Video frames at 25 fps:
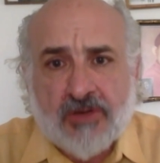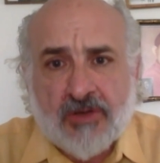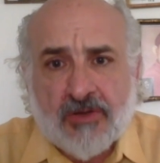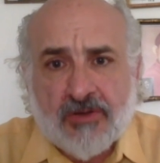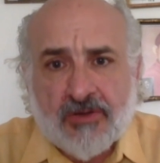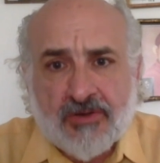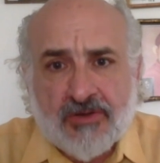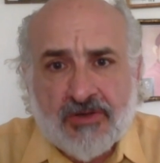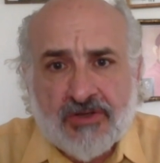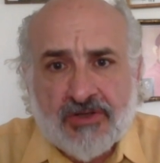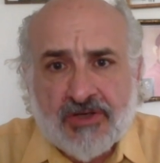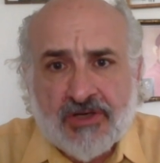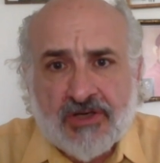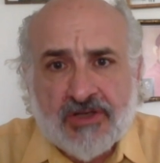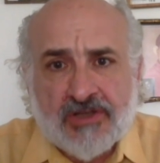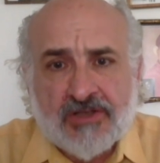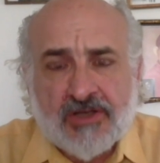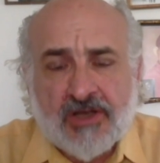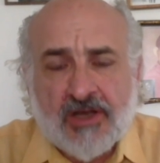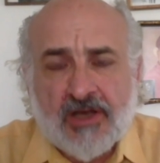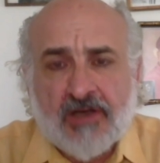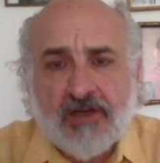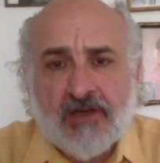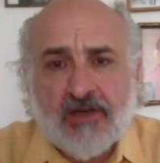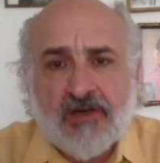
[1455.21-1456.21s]
under the
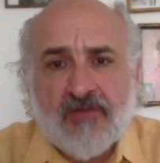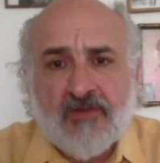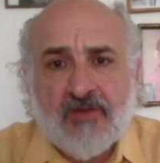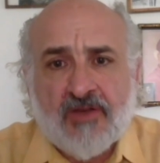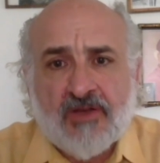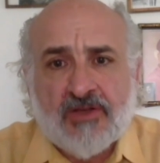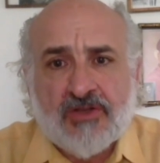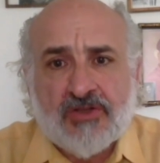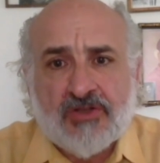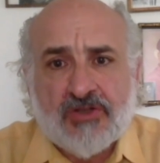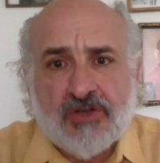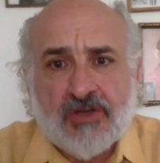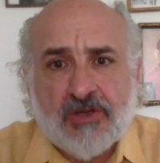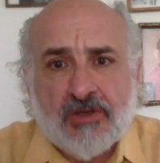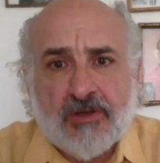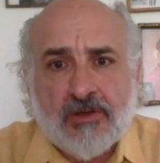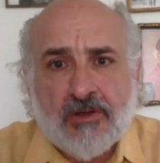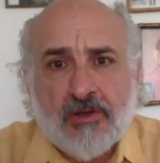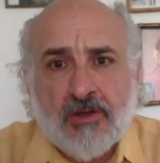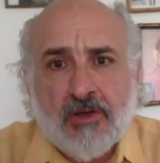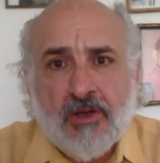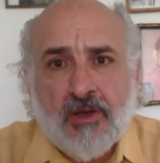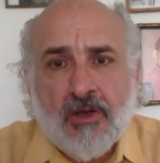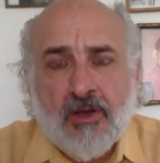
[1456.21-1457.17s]
Genocide Convention,